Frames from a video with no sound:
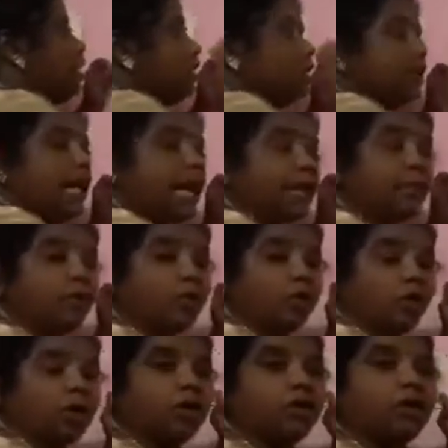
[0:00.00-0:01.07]
The
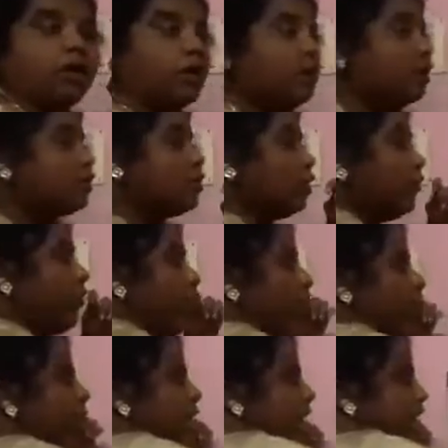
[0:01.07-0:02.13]
diboron, so the
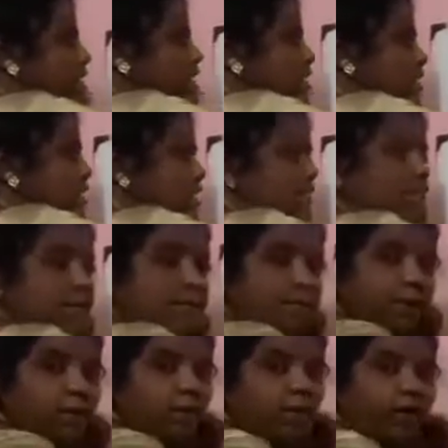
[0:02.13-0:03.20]
formula is just a
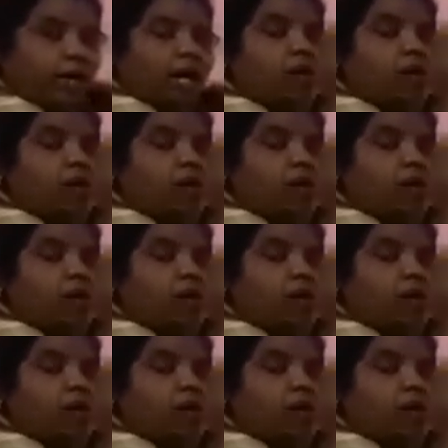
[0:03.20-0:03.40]
simple one,